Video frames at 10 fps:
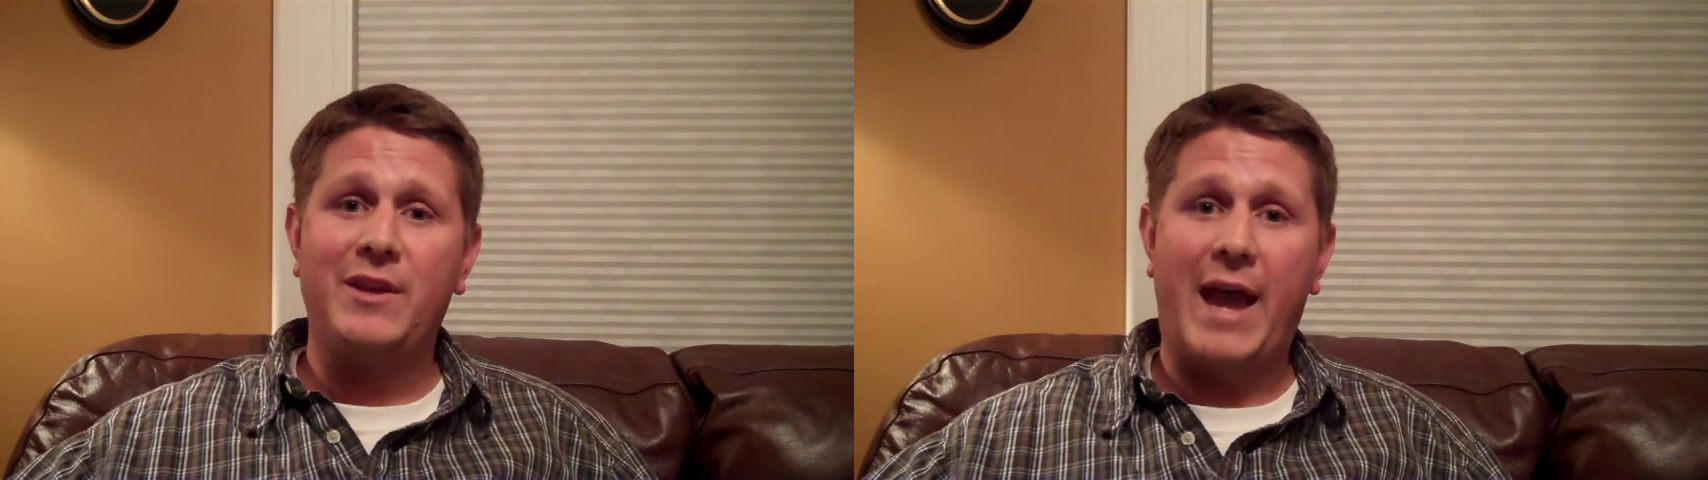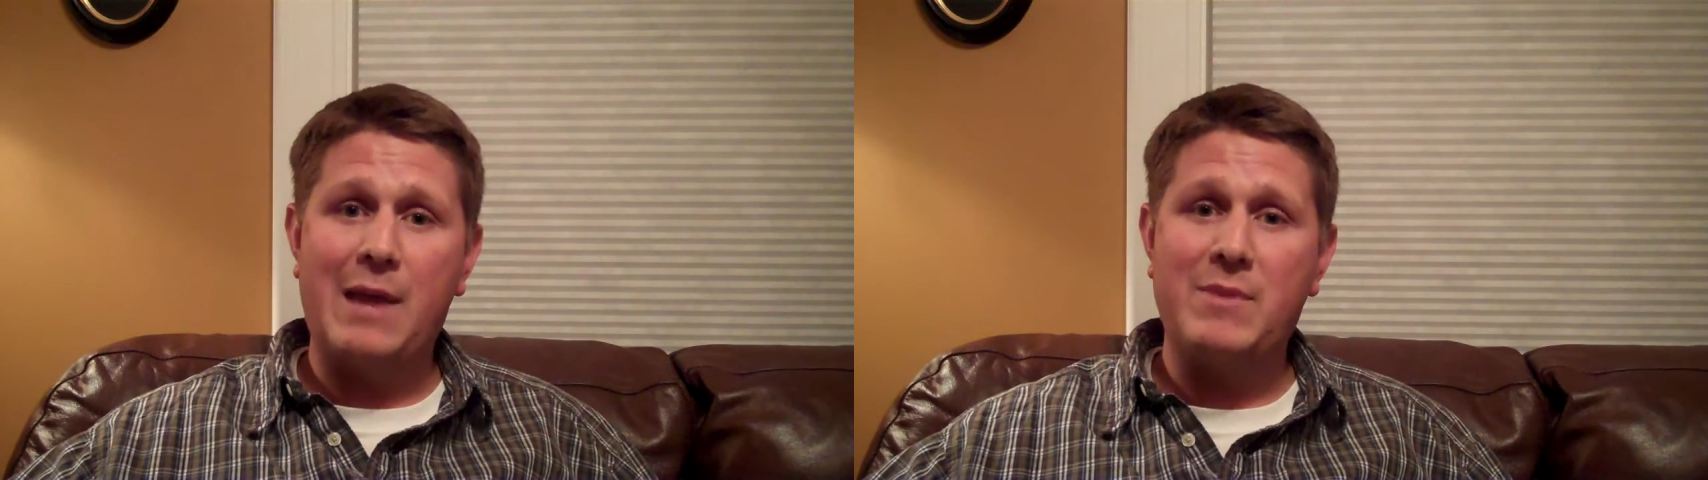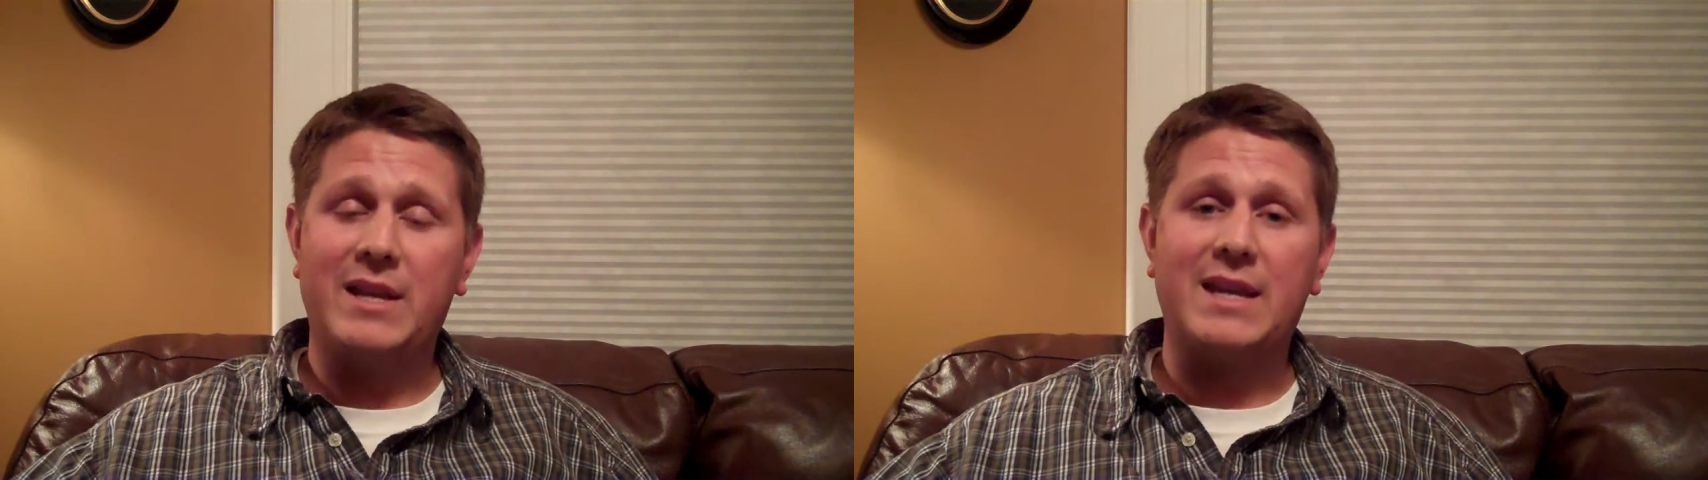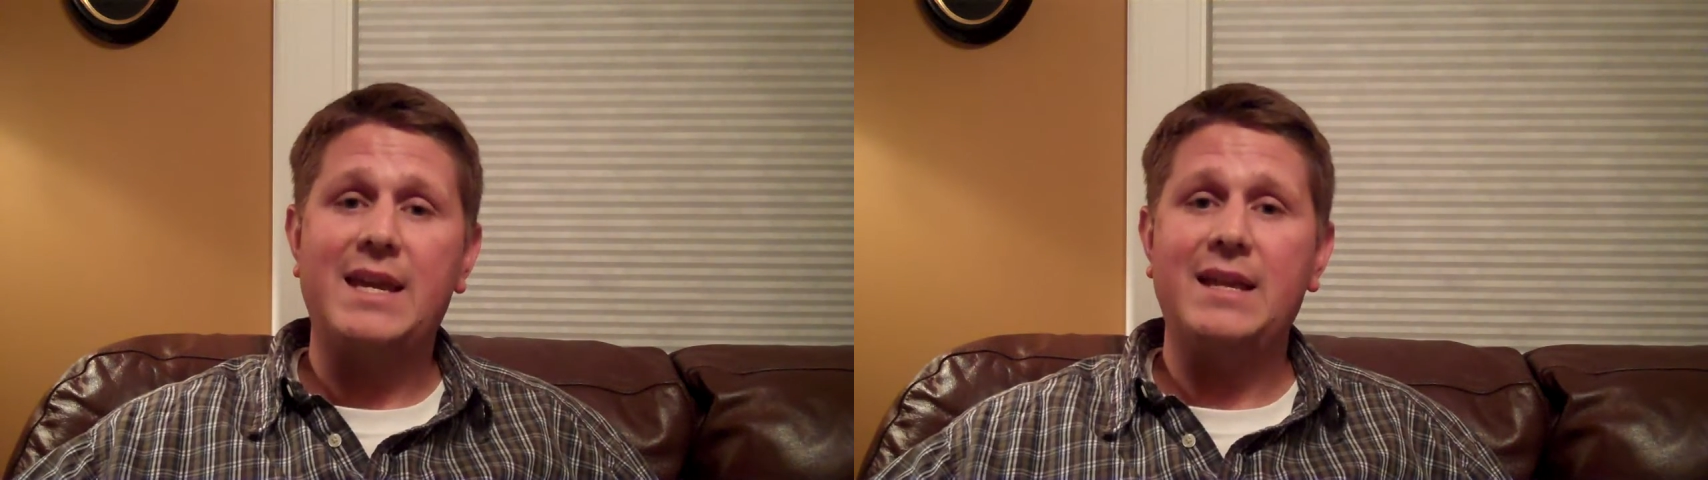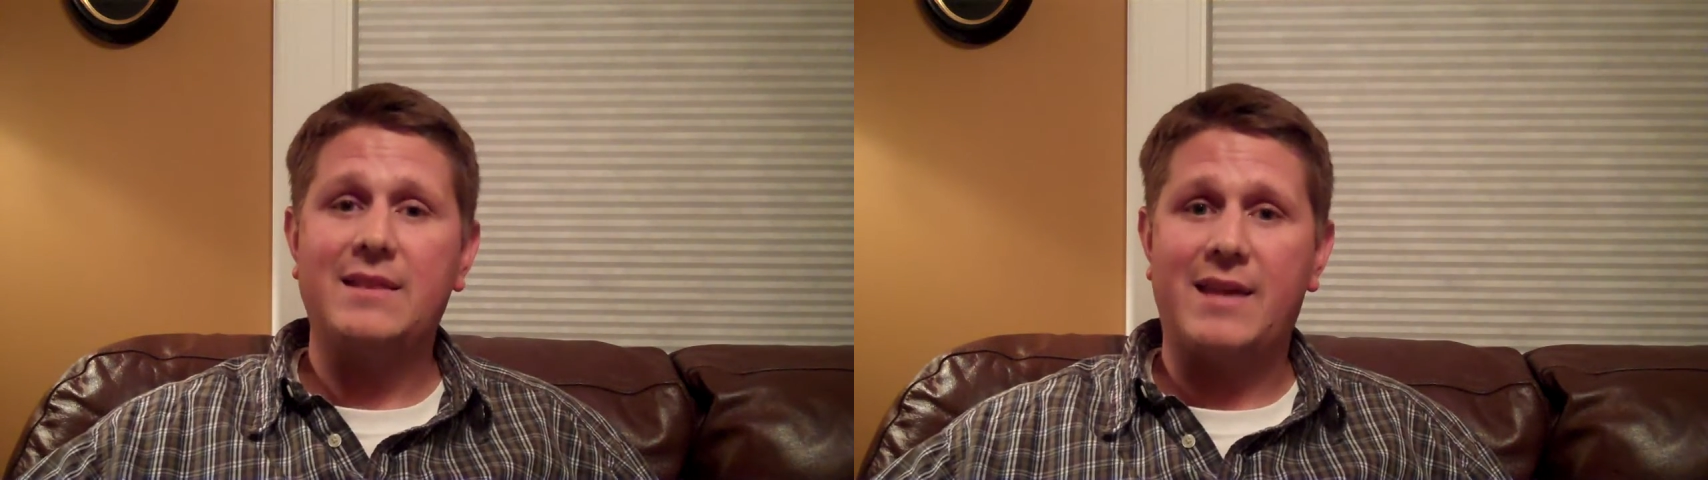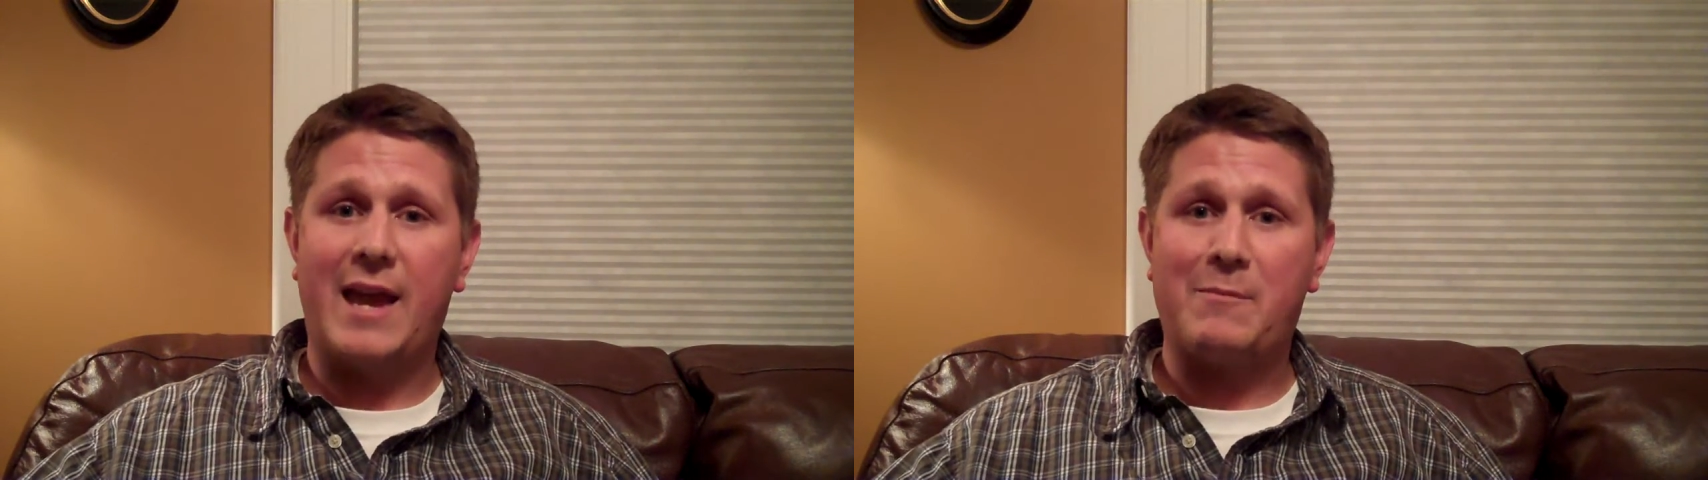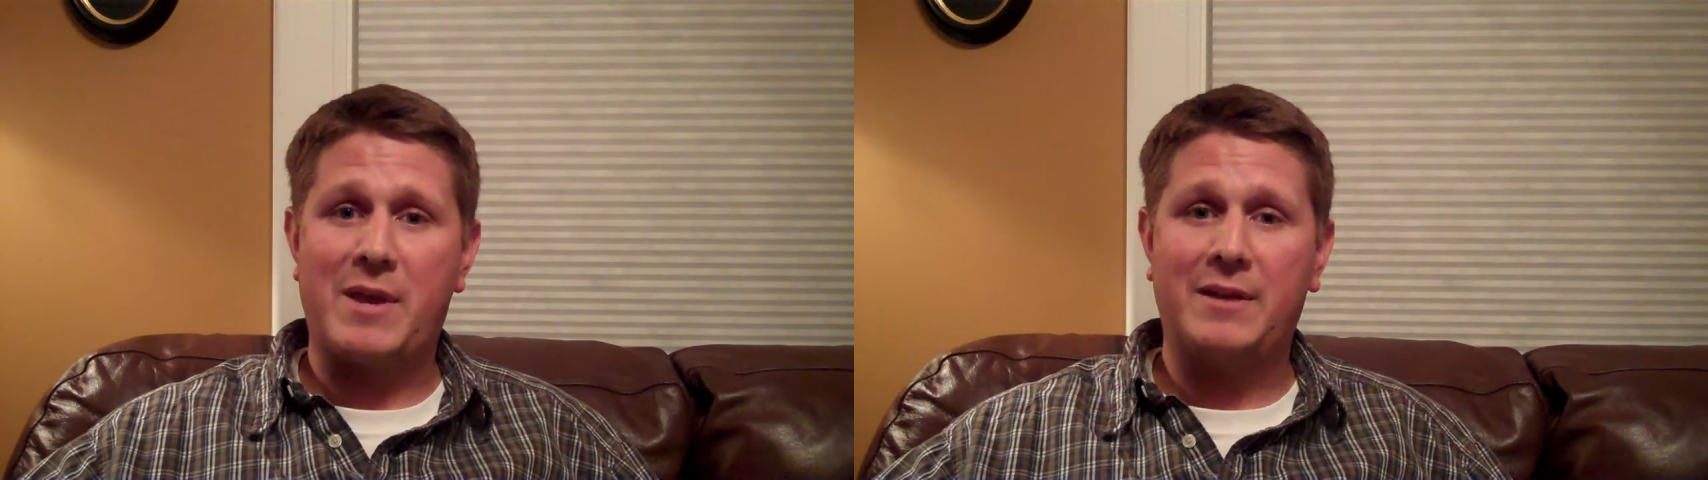Amy and the kids came